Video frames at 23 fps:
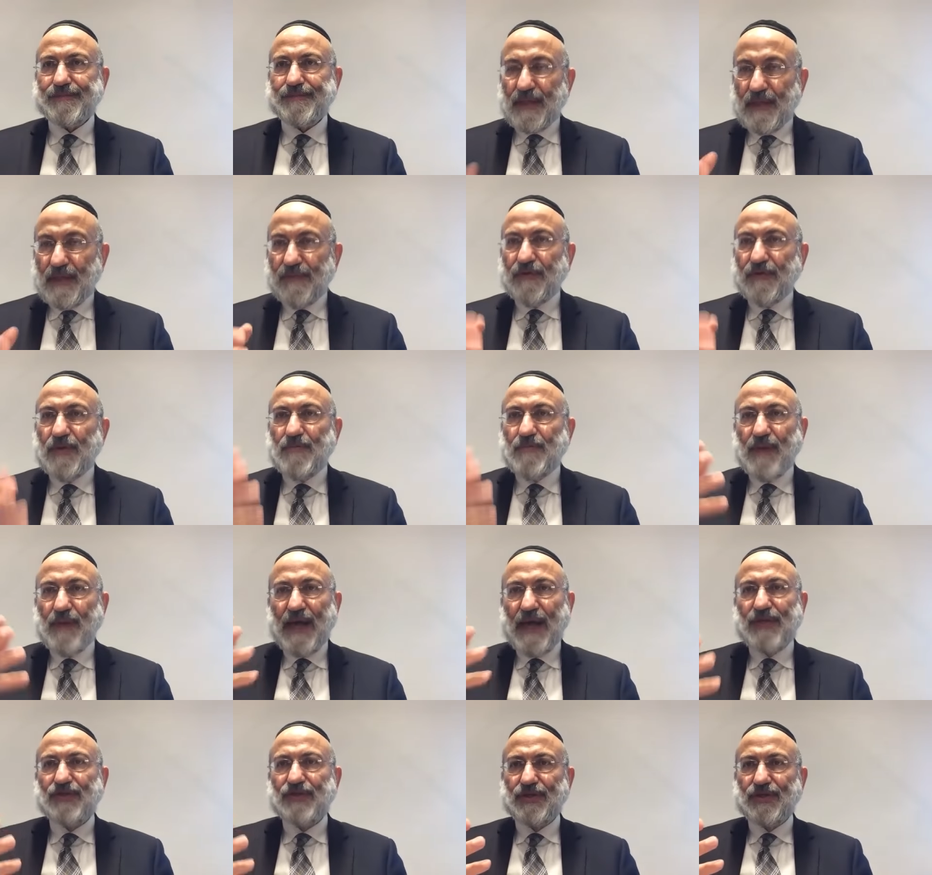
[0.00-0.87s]
Therefore,
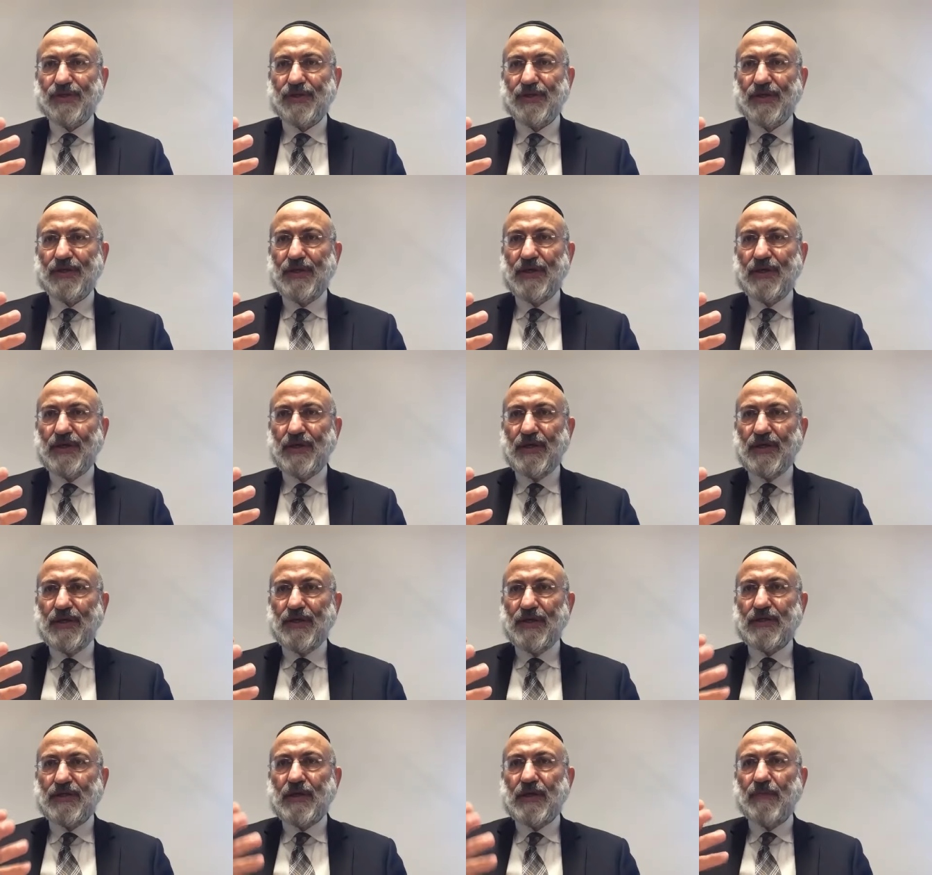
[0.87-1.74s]
imagine
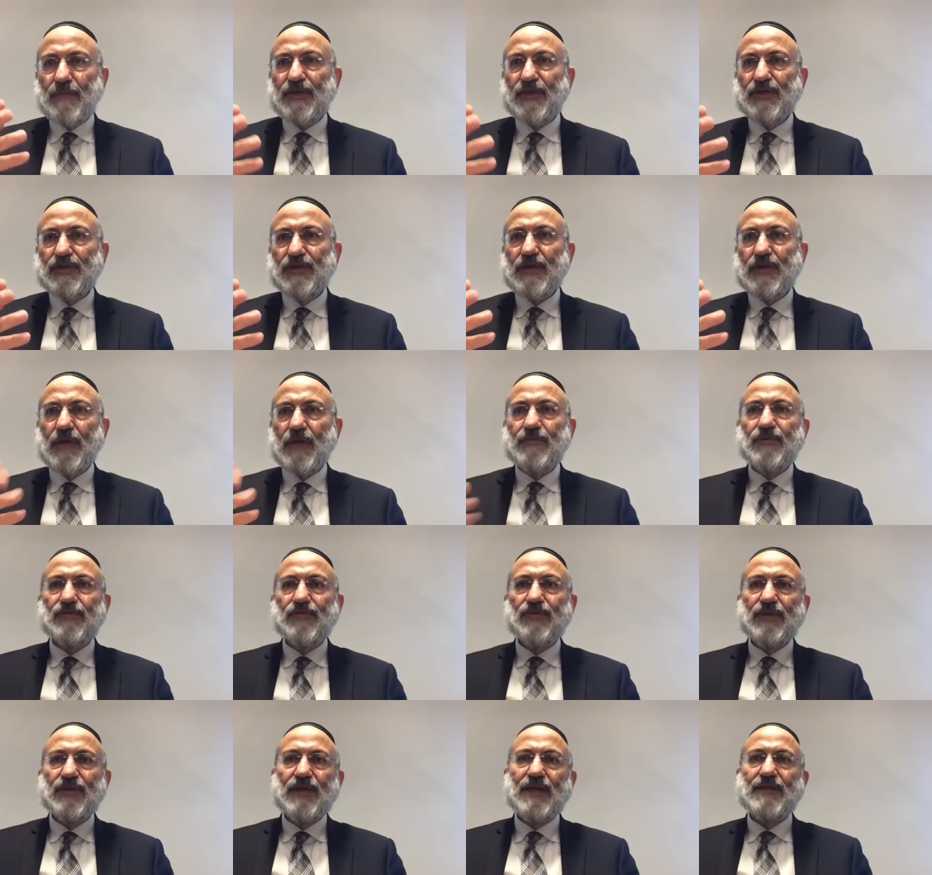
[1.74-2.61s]
somebody is coming
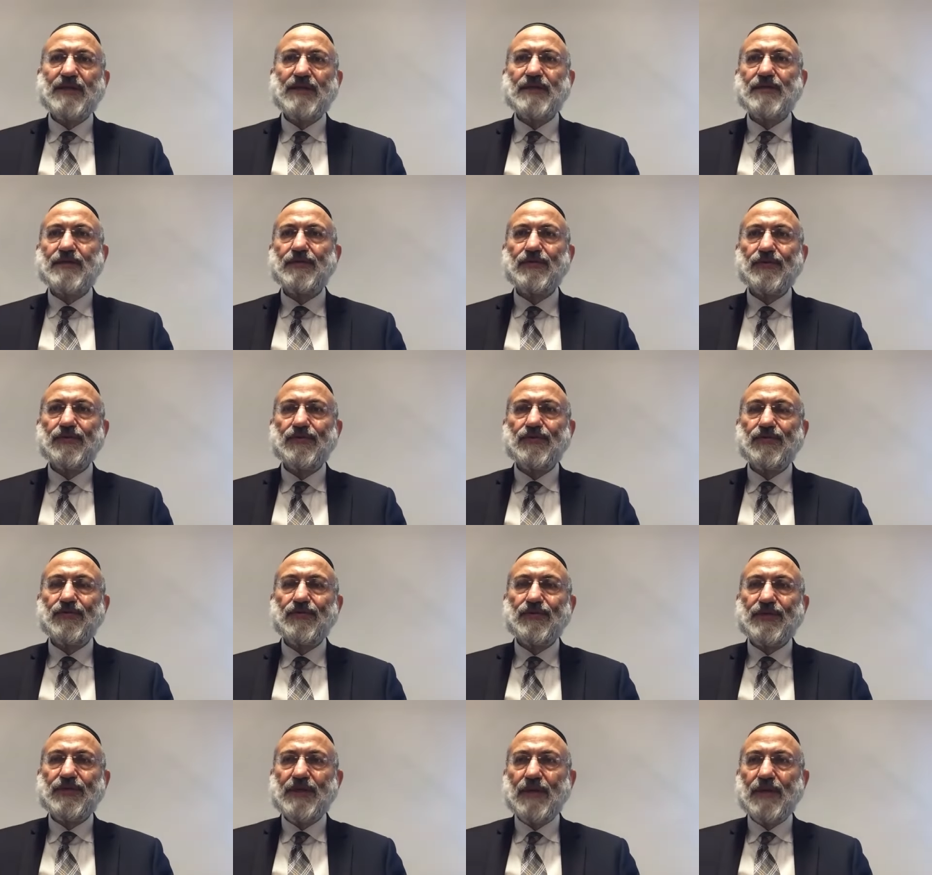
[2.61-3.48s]
to, against you to
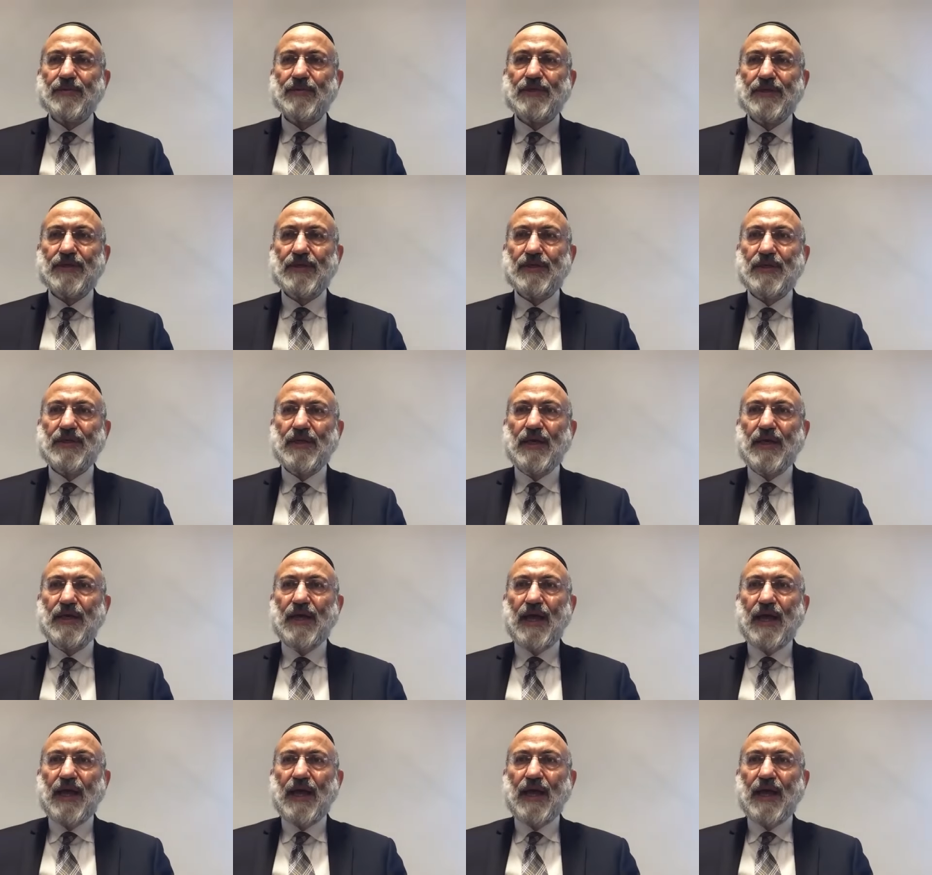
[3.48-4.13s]
do something,